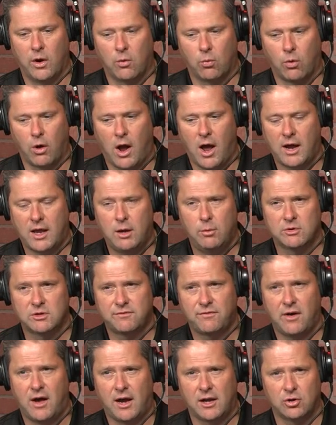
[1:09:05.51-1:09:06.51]
Rocky was
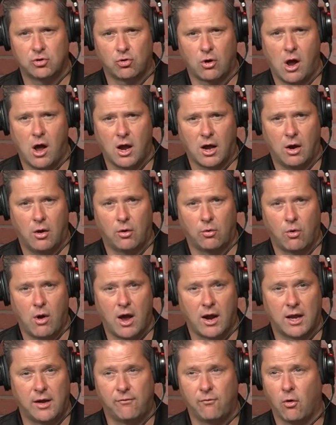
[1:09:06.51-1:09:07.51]
fighting Drago in
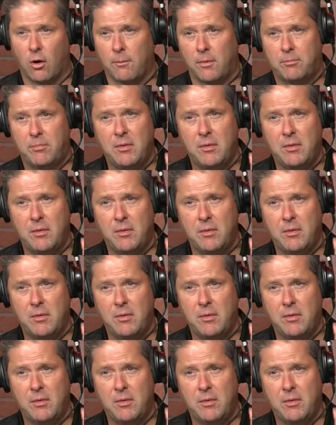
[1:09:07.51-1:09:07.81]
Rocky IV,